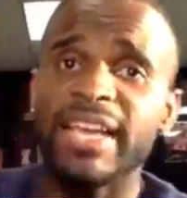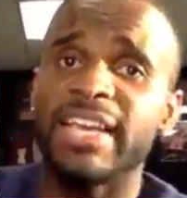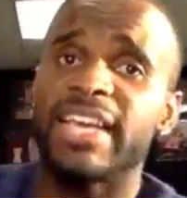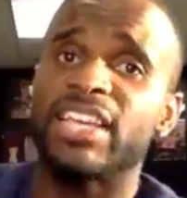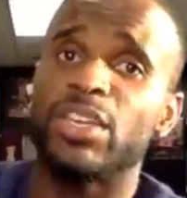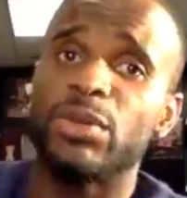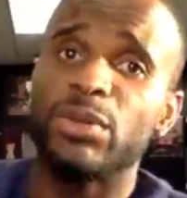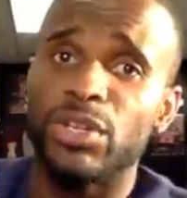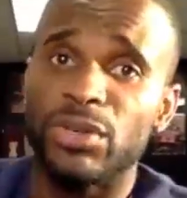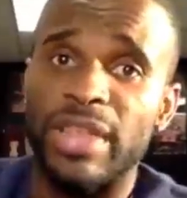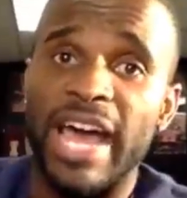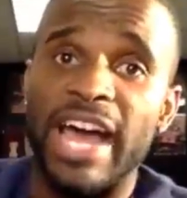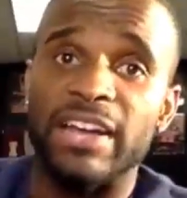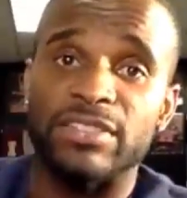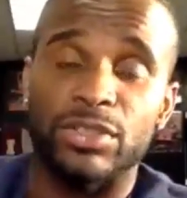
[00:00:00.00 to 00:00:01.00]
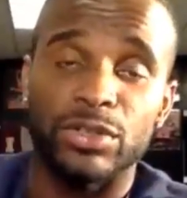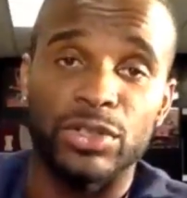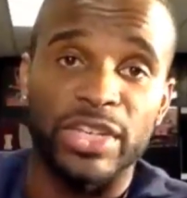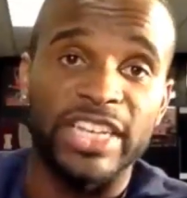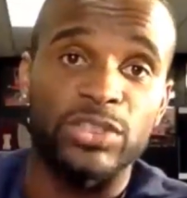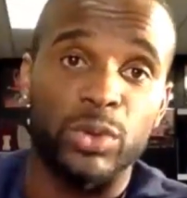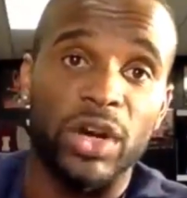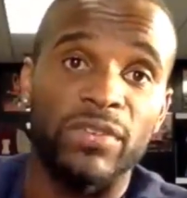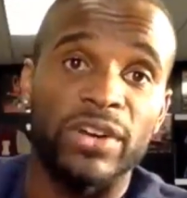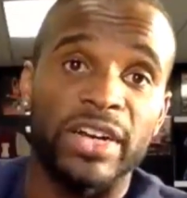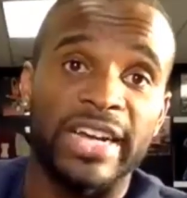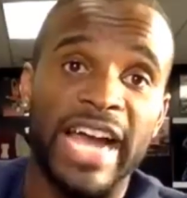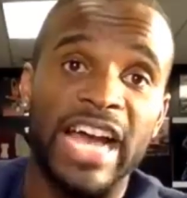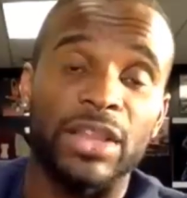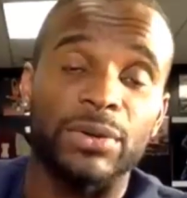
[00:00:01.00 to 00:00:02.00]
And you do that, you eat
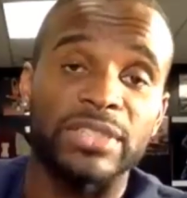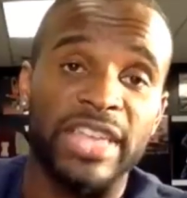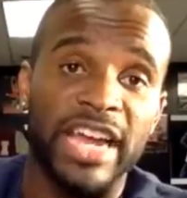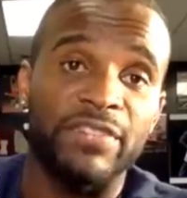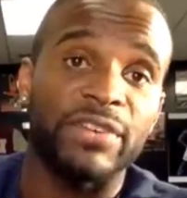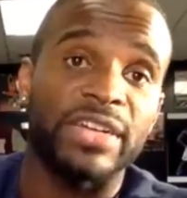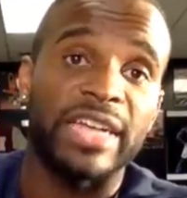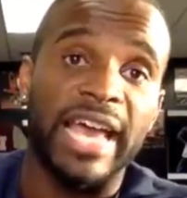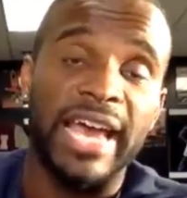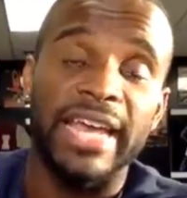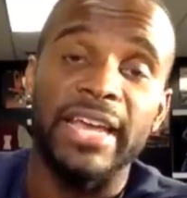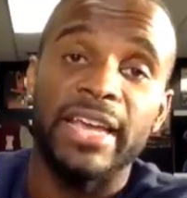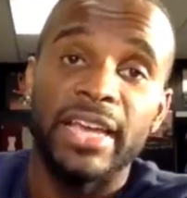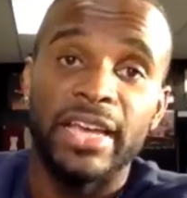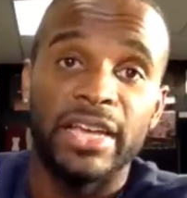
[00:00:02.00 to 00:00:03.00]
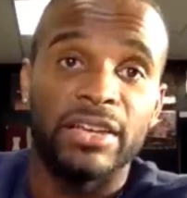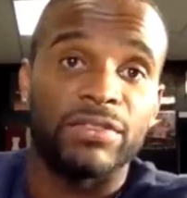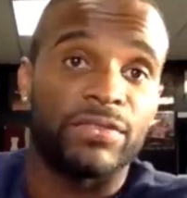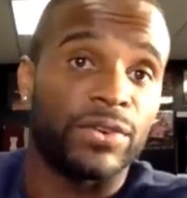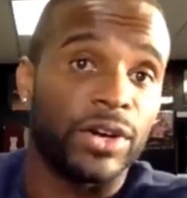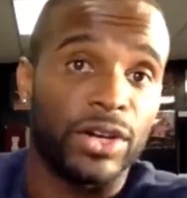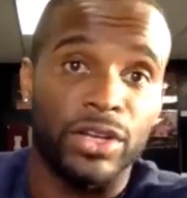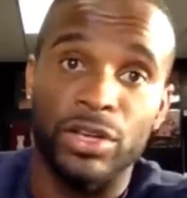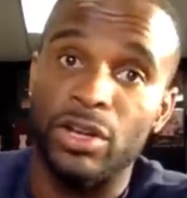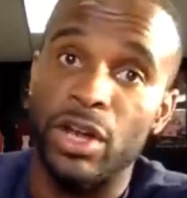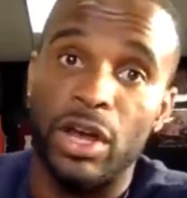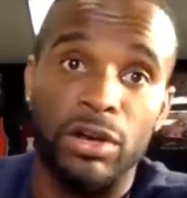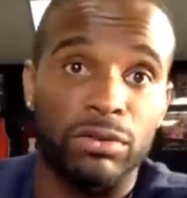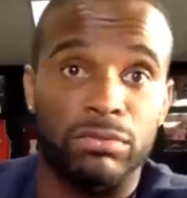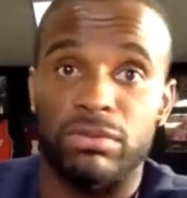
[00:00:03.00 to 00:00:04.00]
1,200 calories every day for,
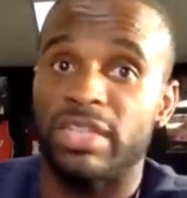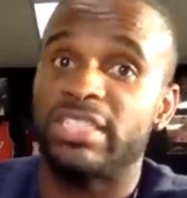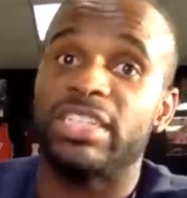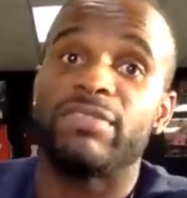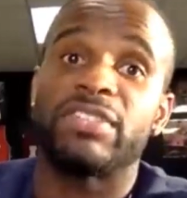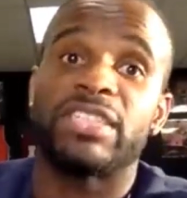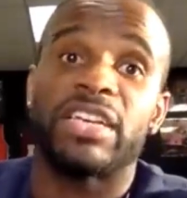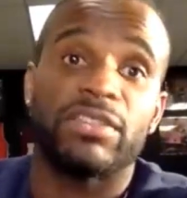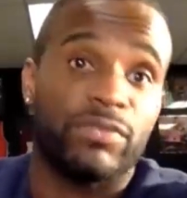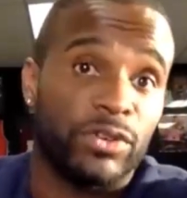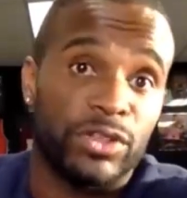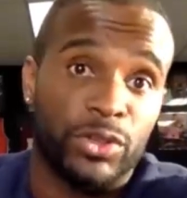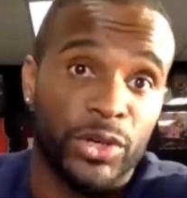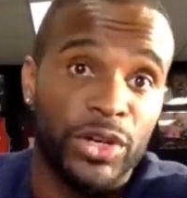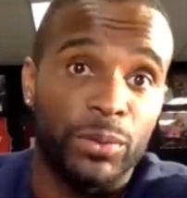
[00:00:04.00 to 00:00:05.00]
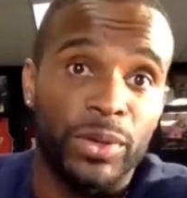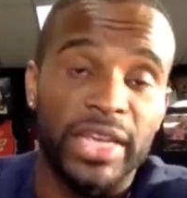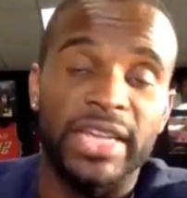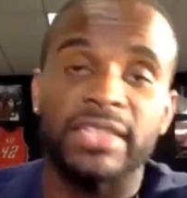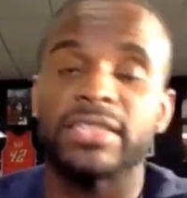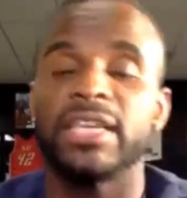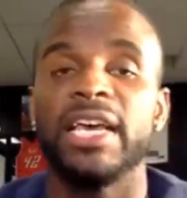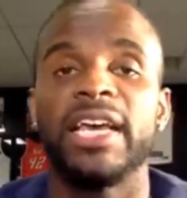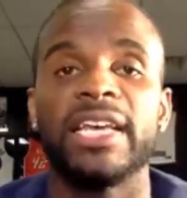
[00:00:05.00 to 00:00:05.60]
let's even say for 3 weeks.